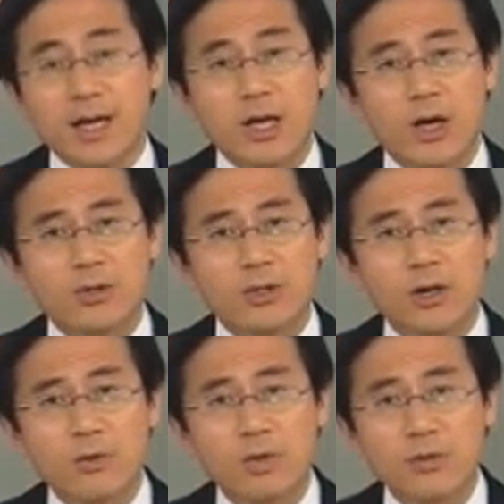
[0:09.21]
It calls
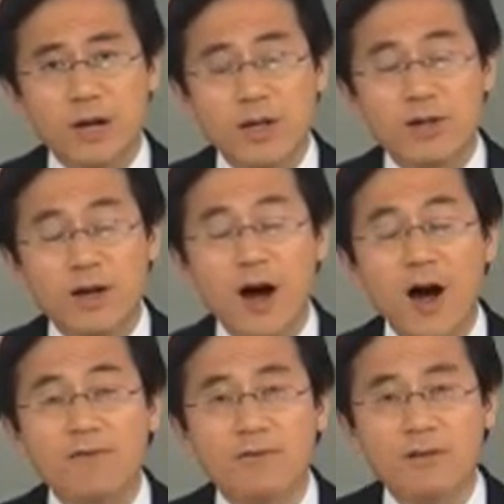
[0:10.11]
their response
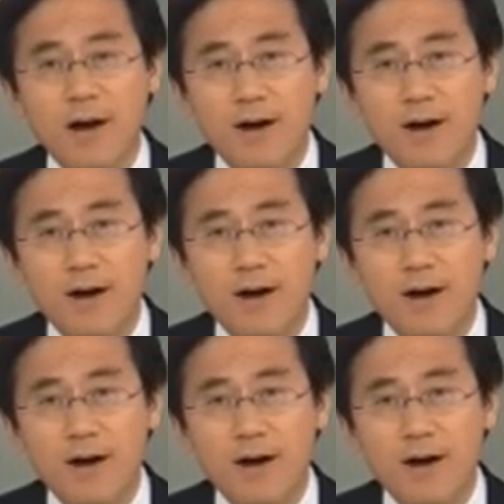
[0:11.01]
off the